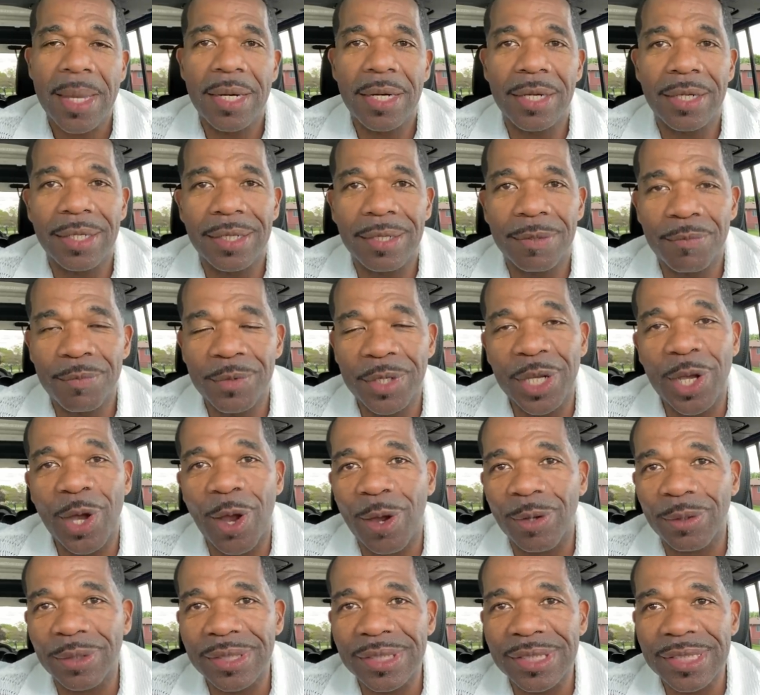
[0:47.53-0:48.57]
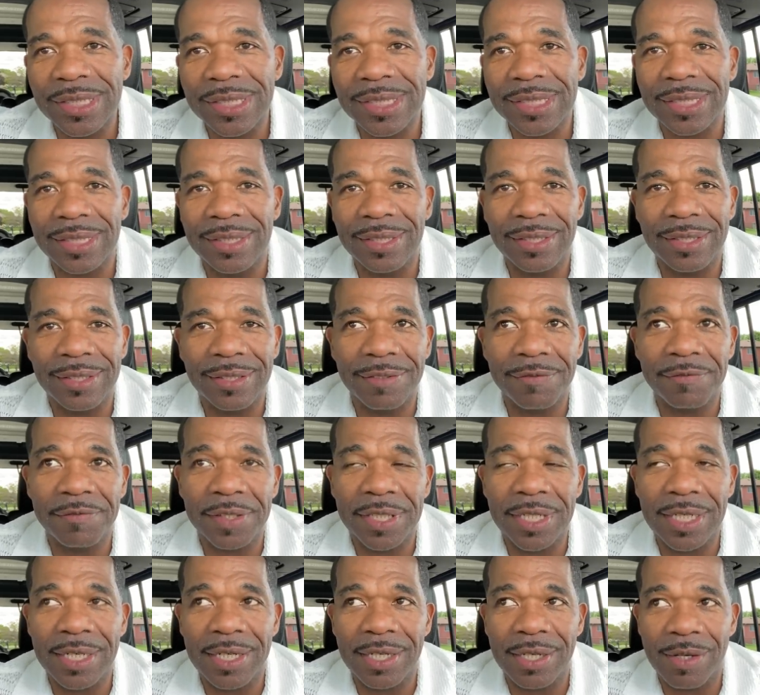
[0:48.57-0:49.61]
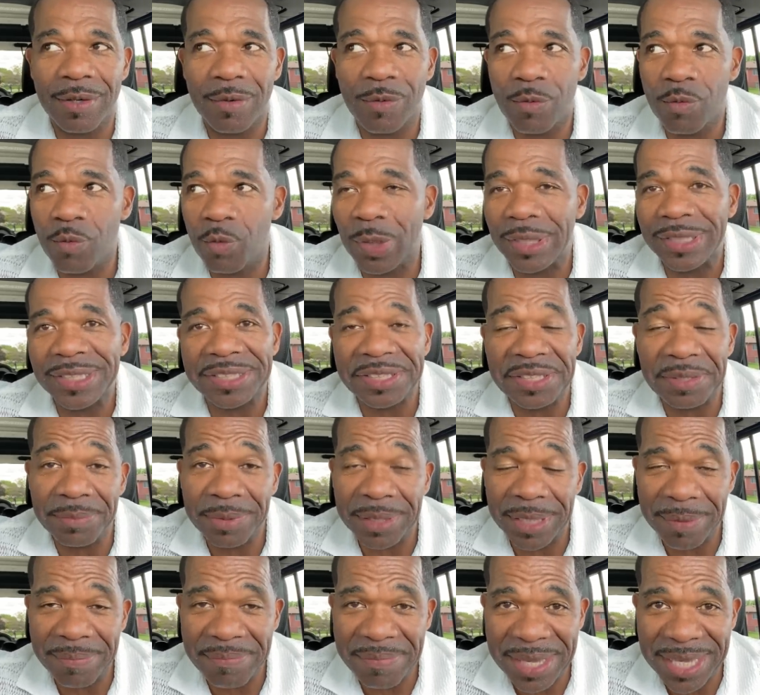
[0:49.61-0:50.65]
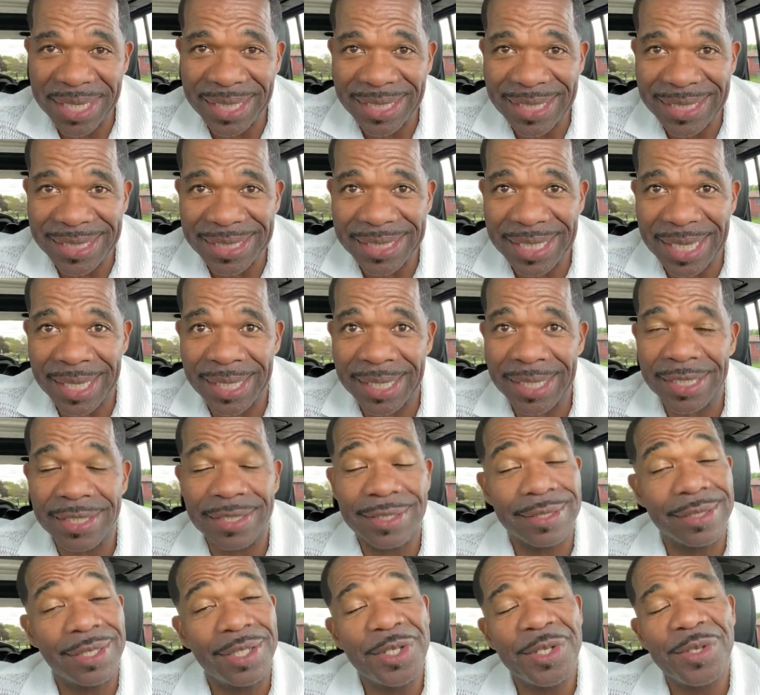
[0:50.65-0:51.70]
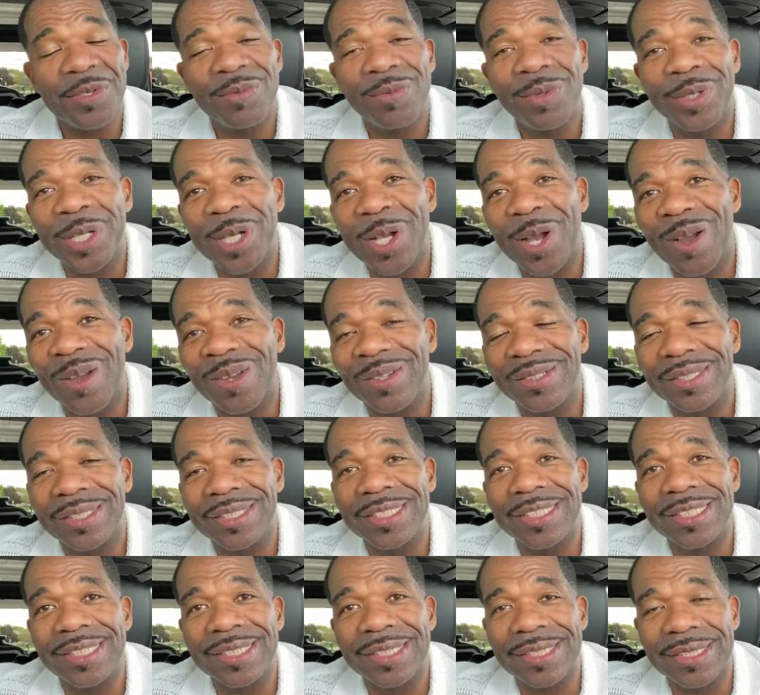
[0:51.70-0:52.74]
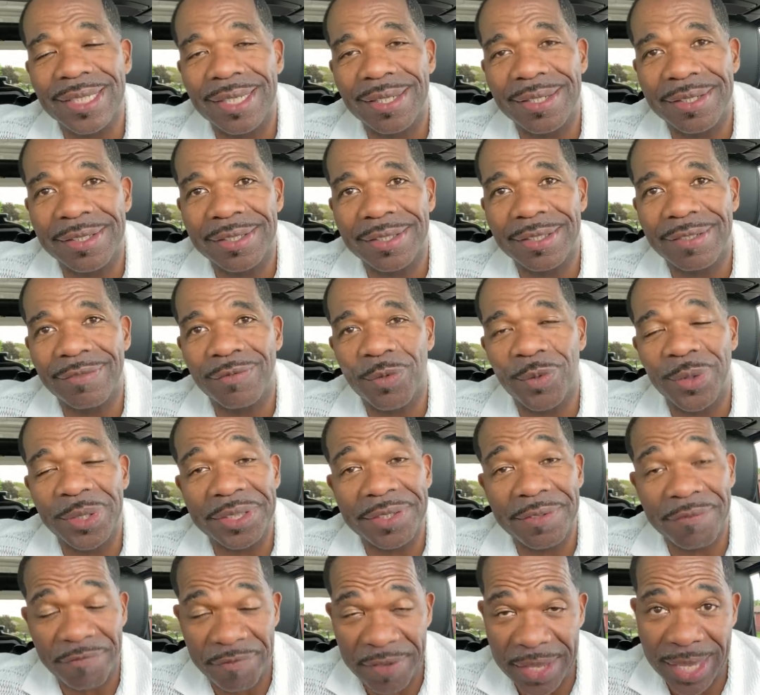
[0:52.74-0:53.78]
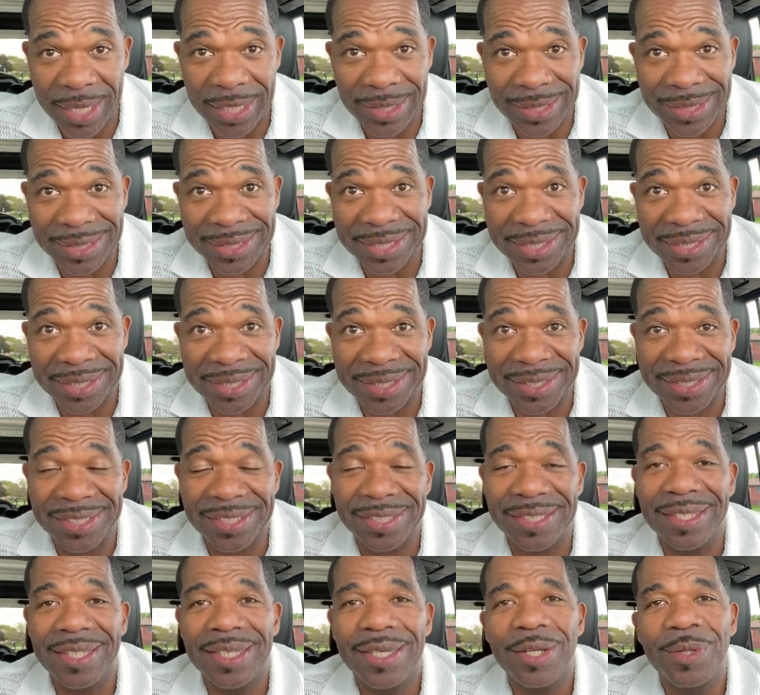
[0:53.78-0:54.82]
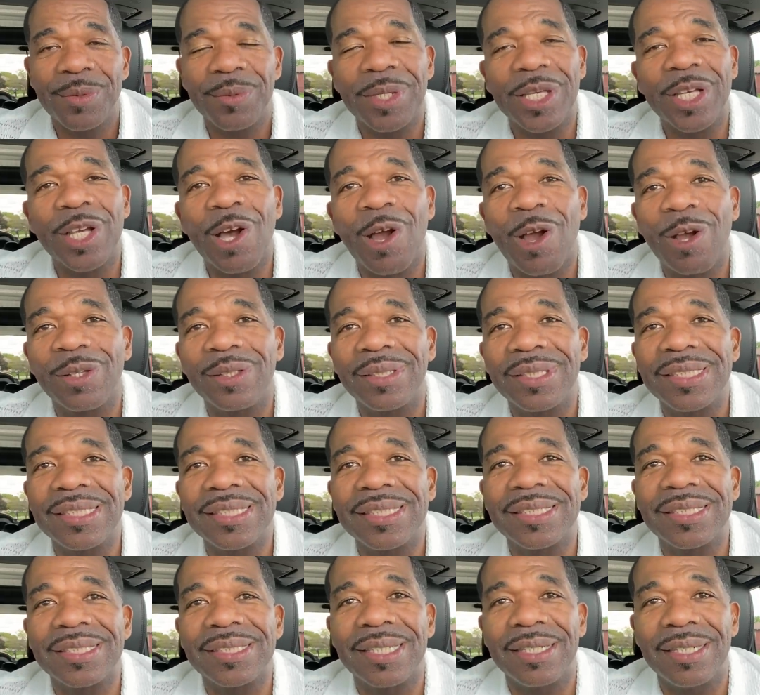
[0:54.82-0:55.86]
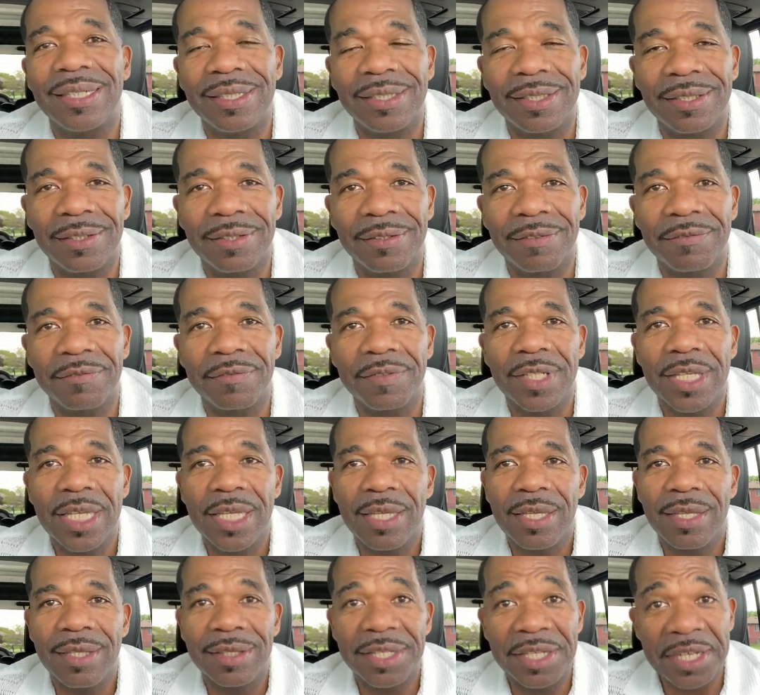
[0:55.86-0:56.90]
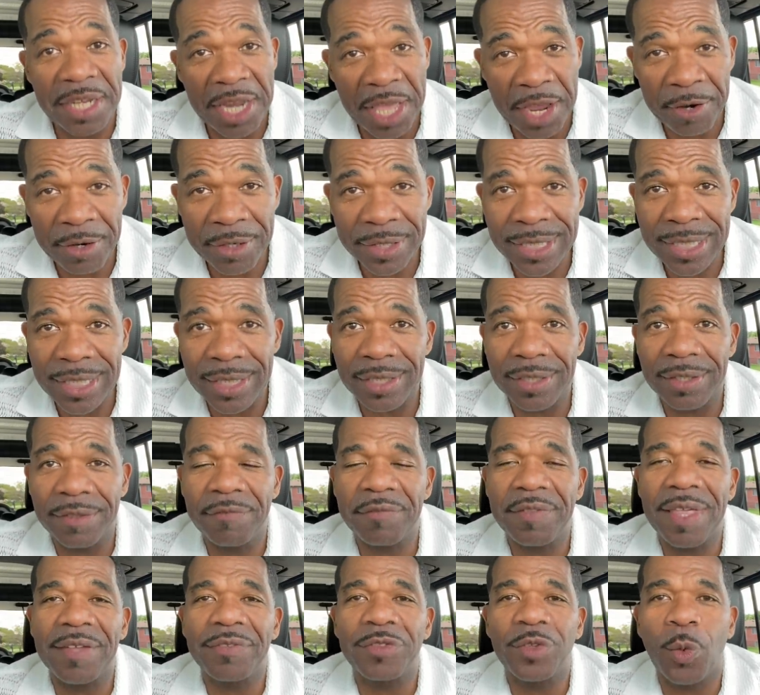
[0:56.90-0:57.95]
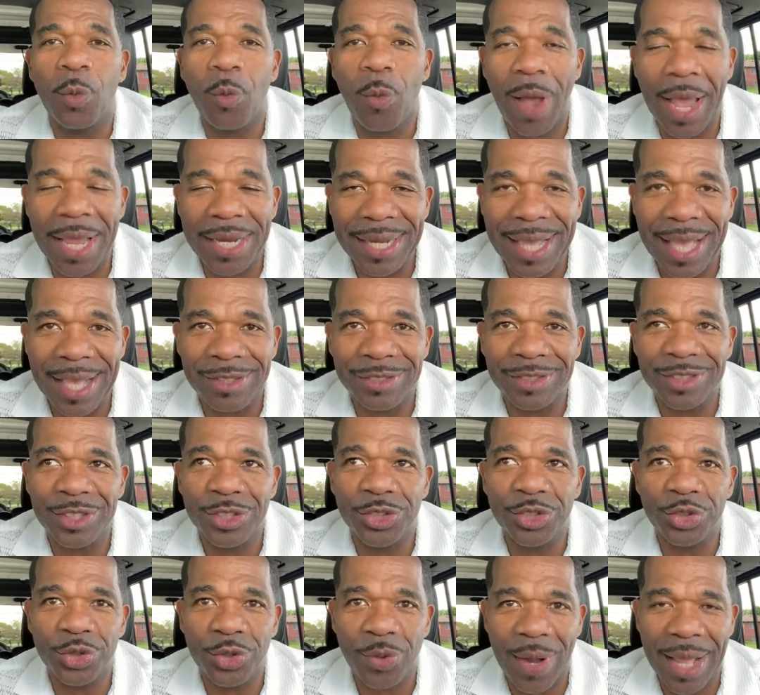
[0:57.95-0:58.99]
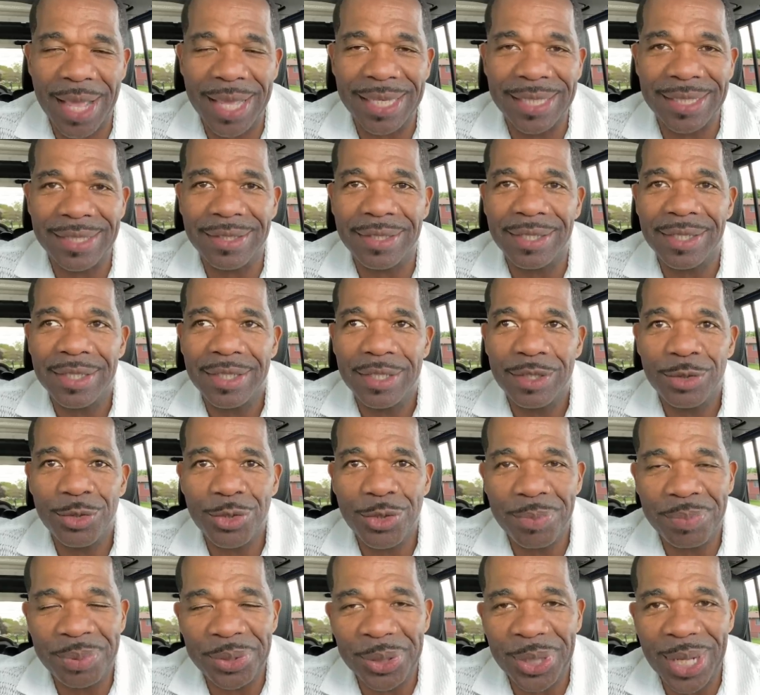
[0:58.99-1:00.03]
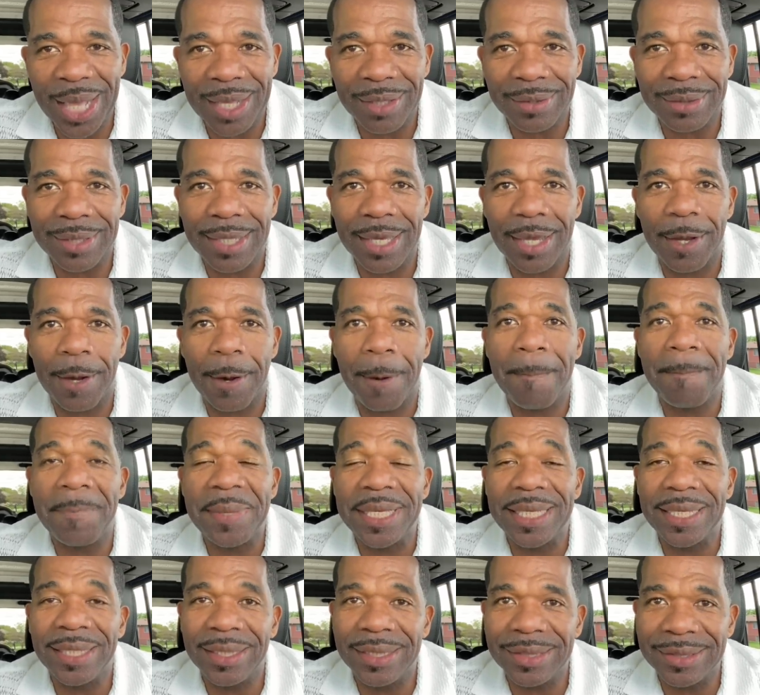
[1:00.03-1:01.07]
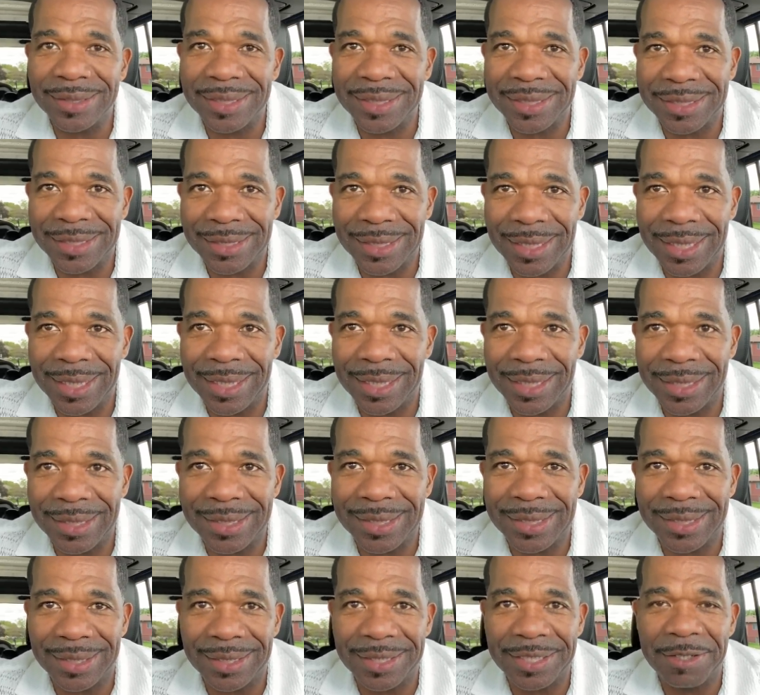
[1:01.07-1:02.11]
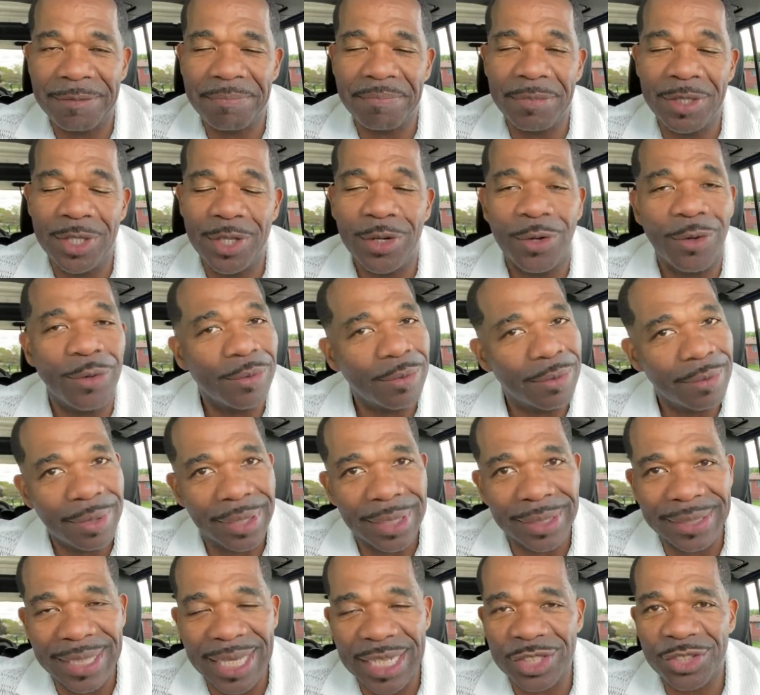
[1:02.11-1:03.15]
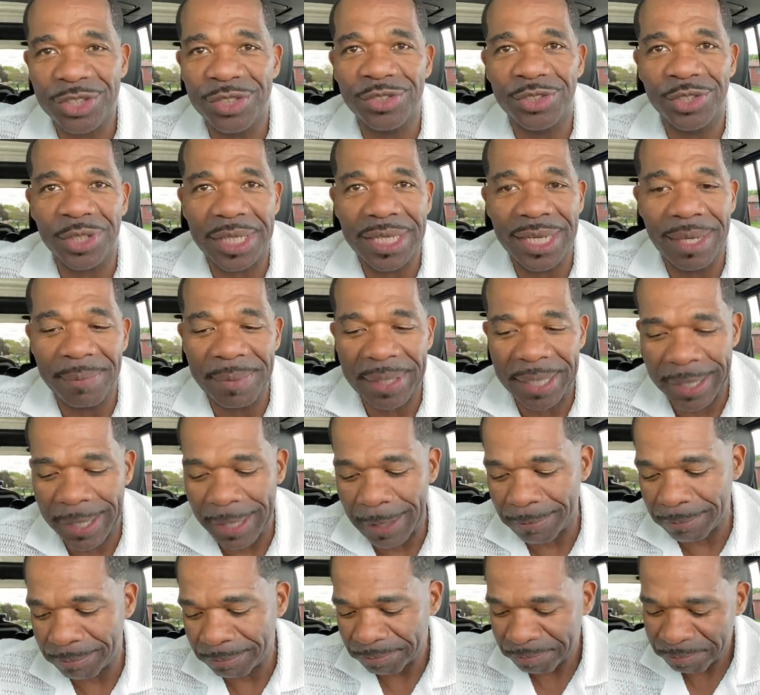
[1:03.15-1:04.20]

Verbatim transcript: regardless of what some committee says, regardless of what the Fed says, regardless of the narrative that the White House is trying to put out there because it's you know, elections are coming up.